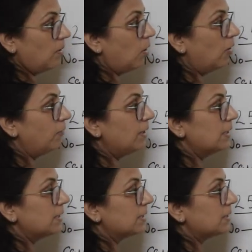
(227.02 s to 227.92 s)
of
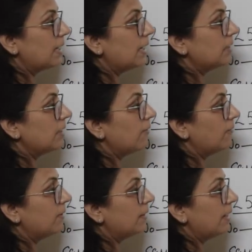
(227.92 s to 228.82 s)
digits, right? If
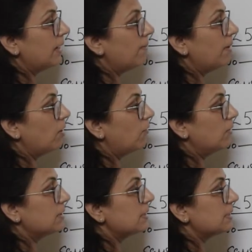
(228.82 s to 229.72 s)
the number of
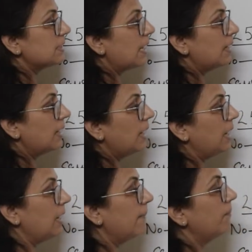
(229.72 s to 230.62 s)
digits are
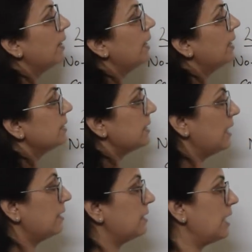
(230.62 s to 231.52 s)
A,
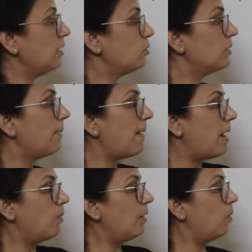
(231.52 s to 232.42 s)
say 10 to the
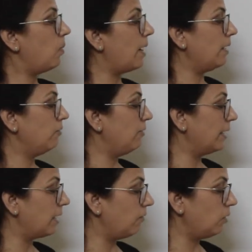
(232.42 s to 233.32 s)
power 1
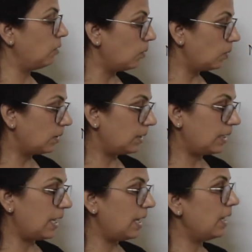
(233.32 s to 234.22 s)
will give you the
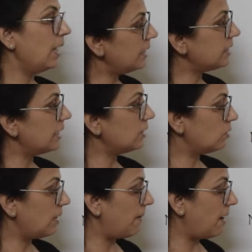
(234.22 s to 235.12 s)
10, 10 to
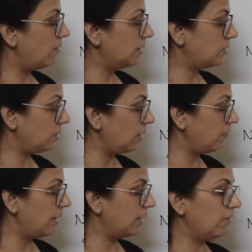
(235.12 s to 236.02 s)
the power 3
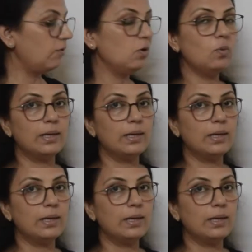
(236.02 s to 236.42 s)
will give you